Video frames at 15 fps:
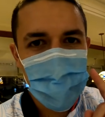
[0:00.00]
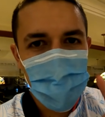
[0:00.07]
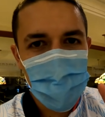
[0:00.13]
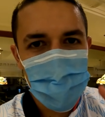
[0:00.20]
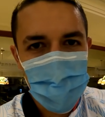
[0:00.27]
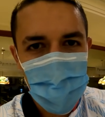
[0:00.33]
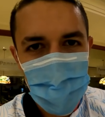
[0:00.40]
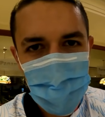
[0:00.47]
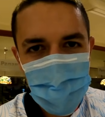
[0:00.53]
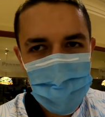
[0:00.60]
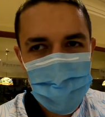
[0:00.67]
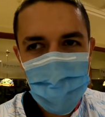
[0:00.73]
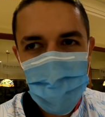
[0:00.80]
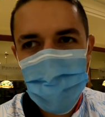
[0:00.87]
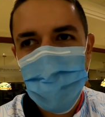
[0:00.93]
They are very
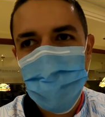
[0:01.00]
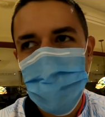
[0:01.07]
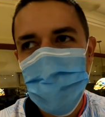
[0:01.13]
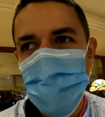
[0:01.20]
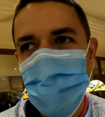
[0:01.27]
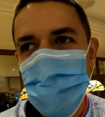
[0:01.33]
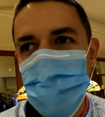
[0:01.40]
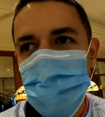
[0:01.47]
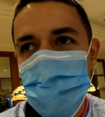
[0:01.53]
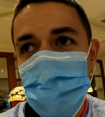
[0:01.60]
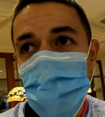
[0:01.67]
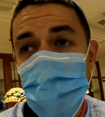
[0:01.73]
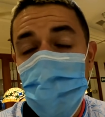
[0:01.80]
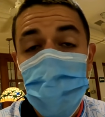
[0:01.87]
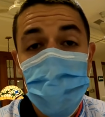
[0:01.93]
smart over here.
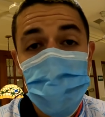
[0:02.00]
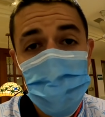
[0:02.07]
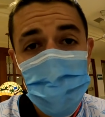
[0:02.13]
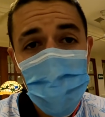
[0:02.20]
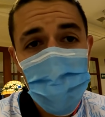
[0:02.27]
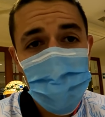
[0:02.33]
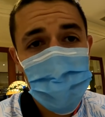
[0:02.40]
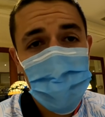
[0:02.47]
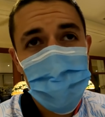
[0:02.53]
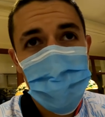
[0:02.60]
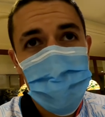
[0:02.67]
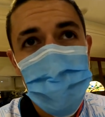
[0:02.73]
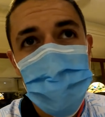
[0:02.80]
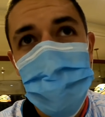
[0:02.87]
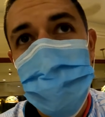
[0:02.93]
Either way, I was
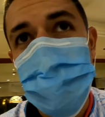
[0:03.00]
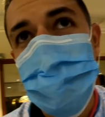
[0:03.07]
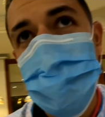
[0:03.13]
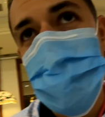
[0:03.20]
gonna do this,